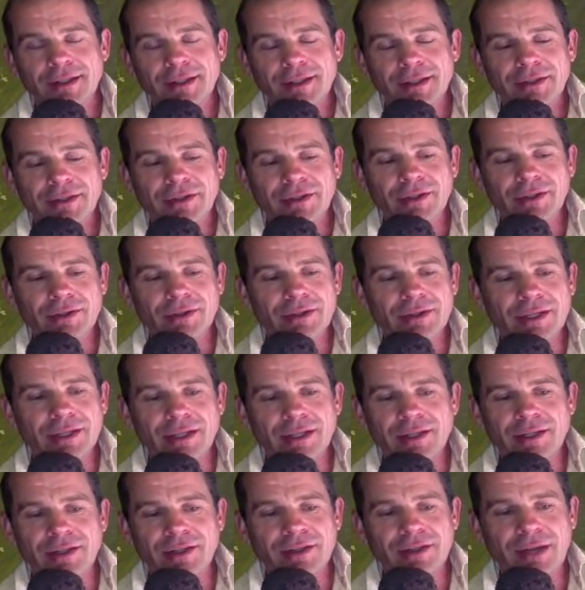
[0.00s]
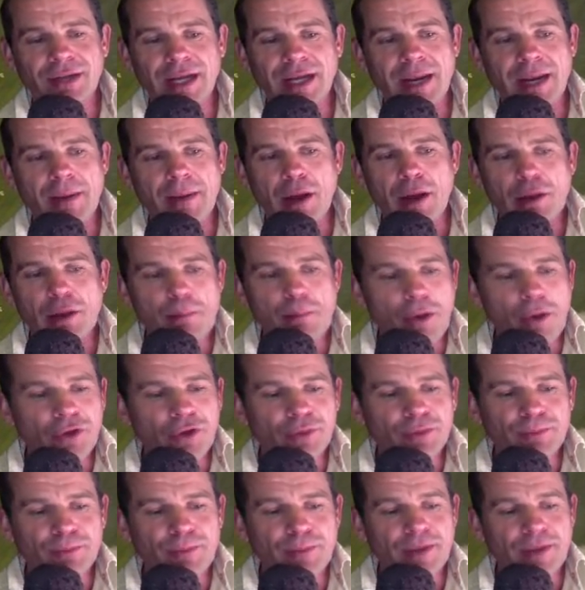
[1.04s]
So yeah, just again, most.
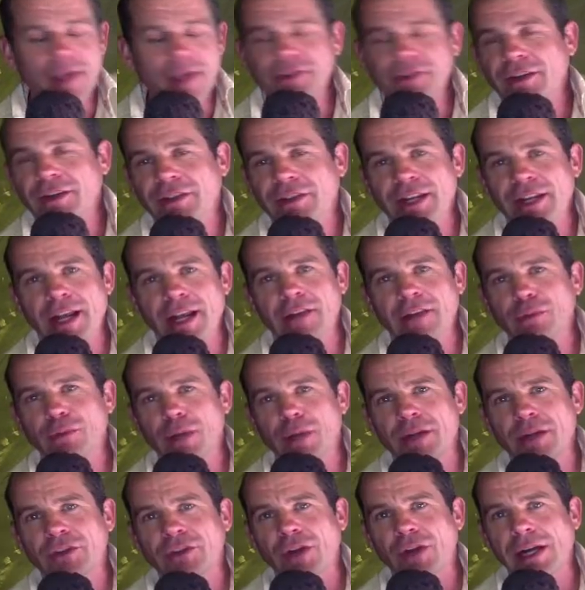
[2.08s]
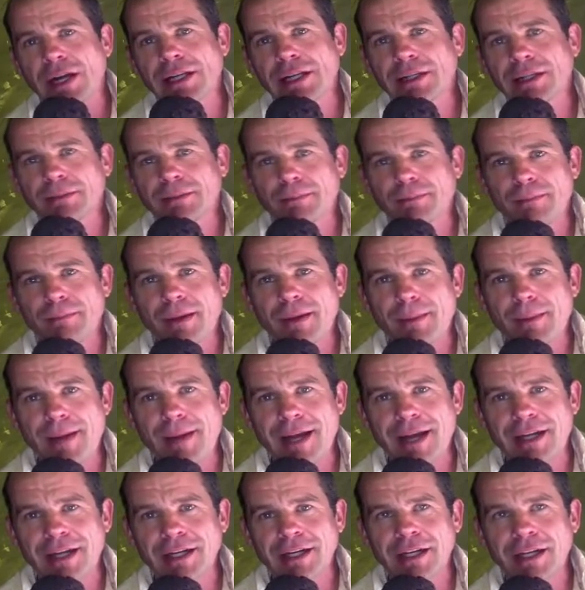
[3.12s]
But here's the thing: here's where cycling
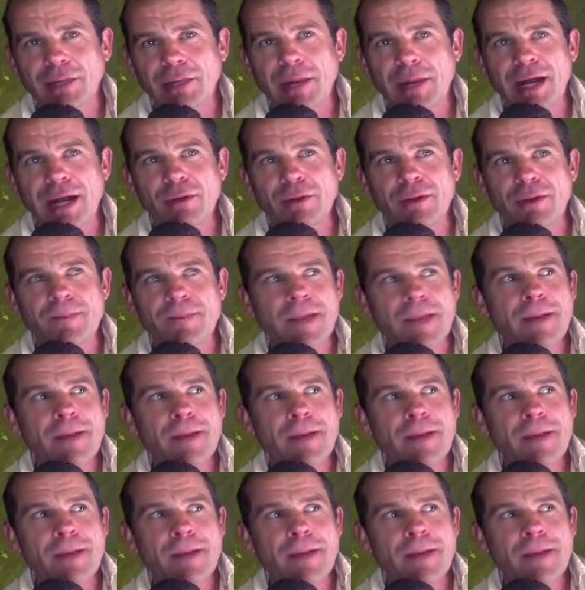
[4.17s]
marketing get away with it.